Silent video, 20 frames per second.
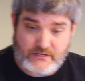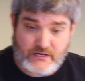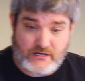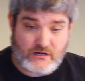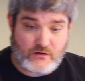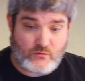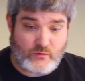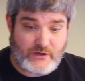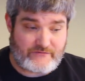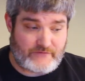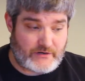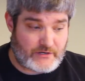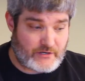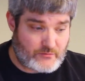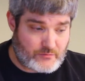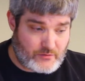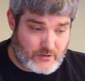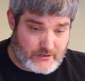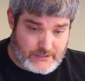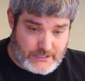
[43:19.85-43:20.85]
uh, we have an
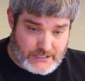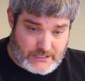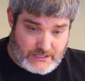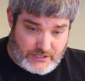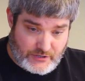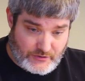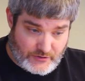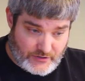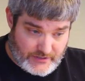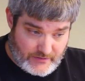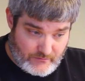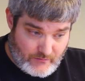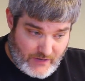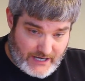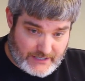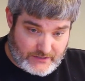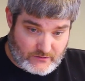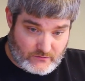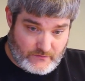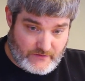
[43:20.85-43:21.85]
enterprise security
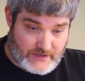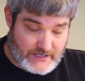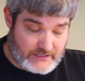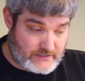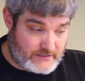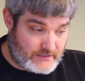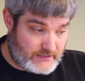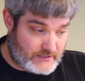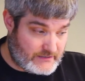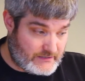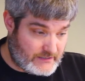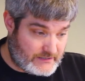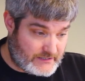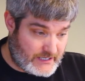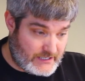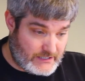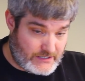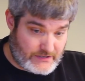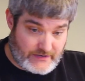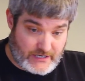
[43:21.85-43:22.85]
model that uh,
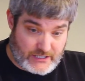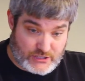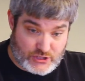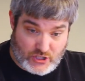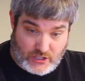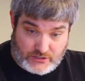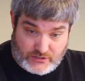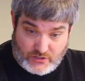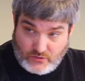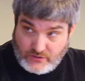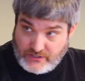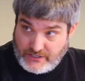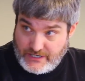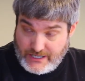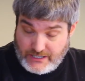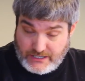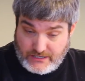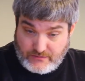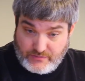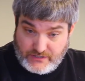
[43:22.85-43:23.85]
dictates that a JWT token
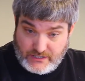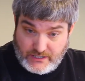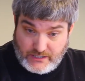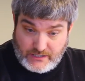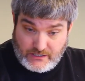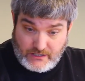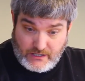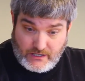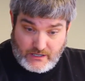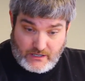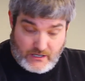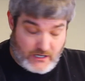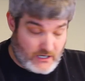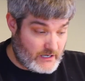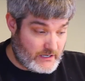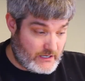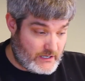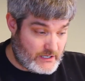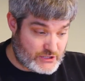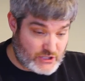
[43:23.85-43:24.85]
has to be,
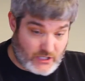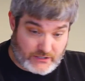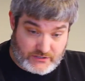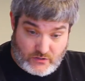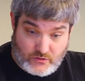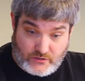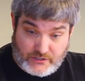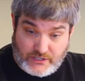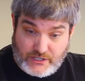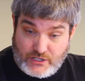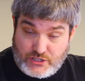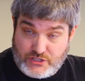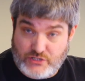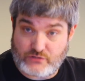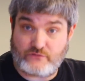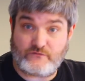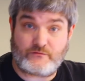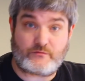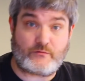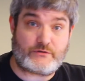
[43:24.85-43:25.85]
uh, a JWT token
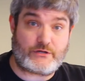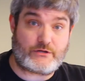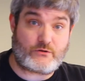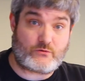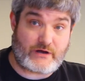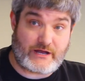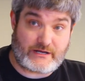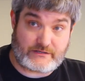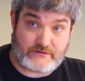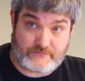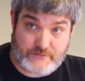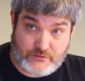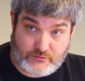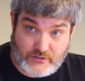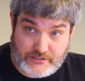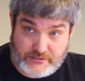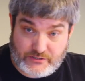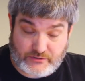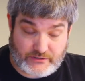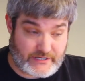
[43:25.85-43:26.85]
issued from Azure Active
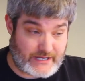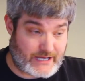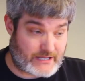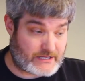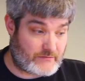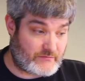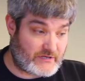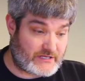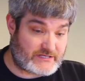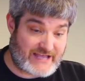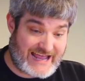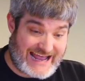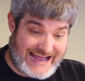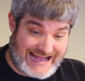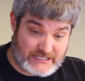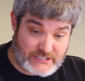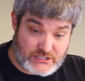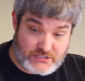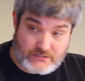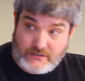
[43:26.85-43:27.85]
Directory has to be
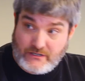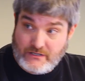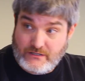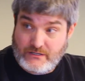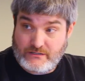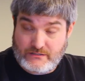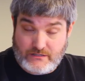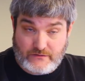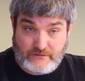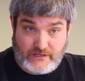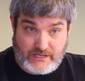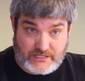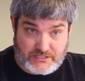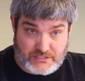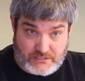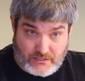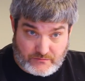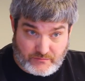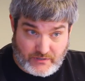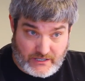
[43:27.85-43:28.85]
attached to the
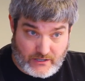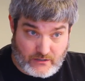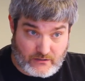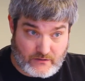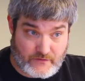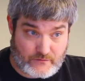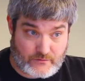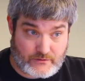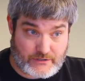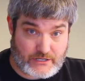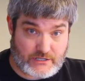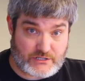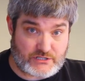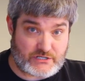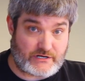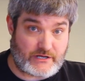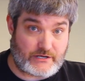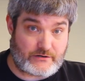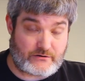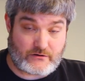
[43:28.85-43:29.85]
HTTP
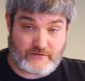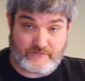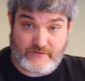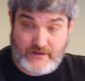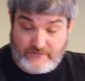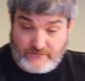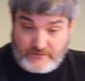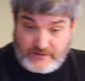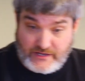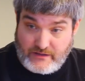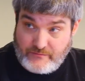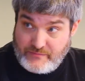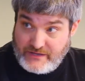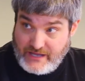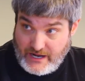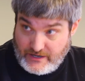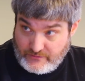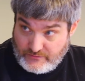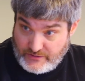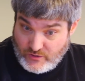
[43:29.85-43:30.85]
authorization header of every
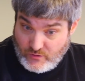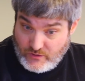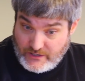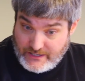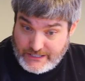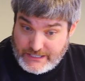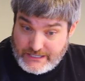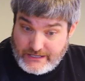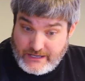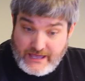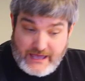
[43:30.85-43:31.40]
API request.